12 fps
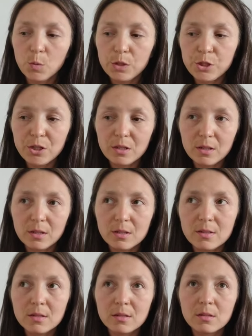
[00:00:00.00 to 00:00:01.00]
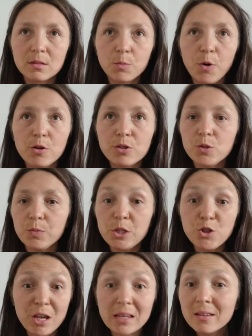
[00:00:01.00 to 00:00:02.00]
which is supposed to be
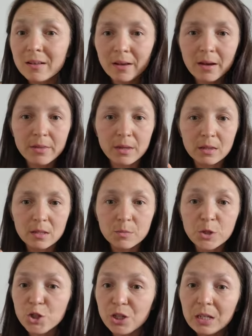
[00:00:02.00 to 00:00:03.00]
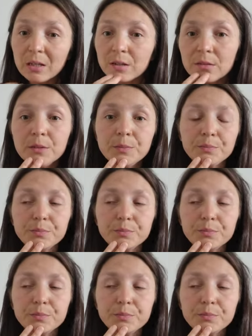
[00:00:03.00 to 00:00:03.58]
gentler than the machine.